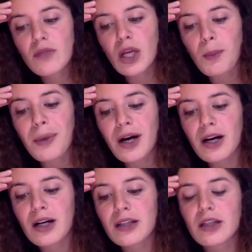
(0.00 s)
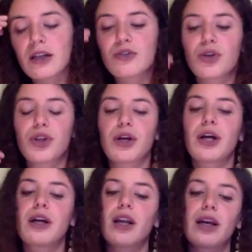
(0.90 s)
But so
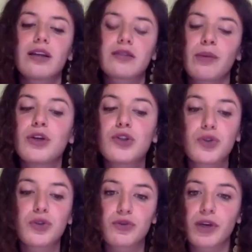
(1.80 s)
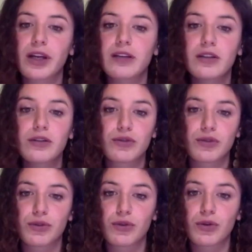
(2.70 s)
there are like some issues related
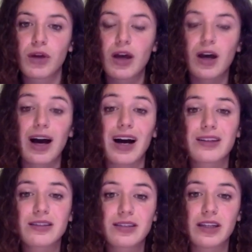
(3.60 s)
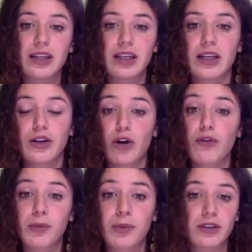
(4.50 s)
to
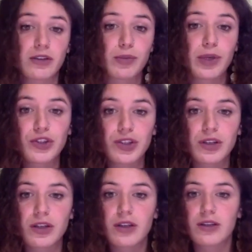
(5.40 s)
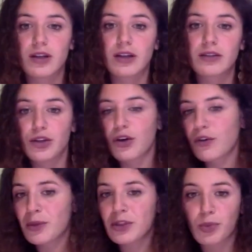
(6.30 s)
anti-government speeches,
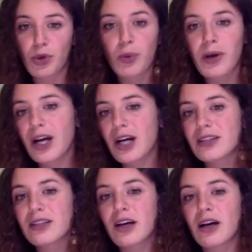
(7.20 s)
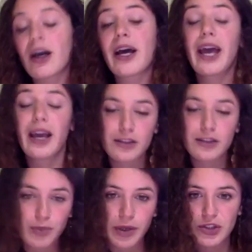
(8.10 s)
anti-government propaganda, hate
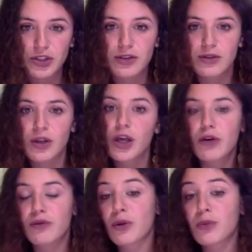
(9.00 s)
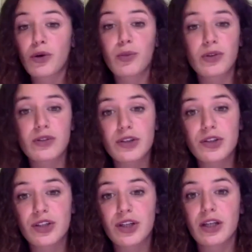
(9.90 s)
speeches from the
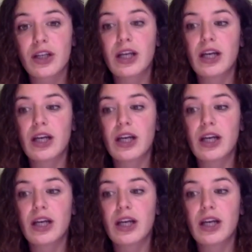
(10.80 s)
opposition.